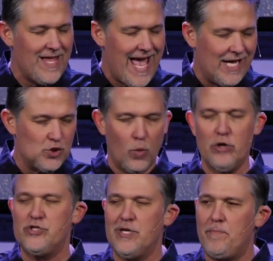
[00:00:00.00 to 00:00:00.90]
as
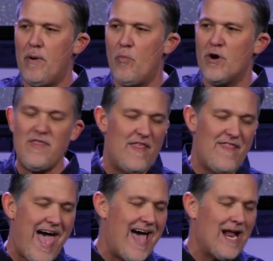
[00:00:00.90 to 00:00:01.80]
worship, but more than
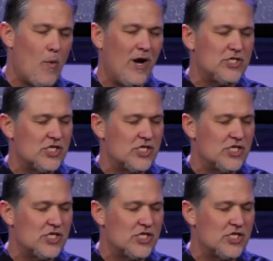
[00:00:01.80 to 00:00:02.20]
that, I want you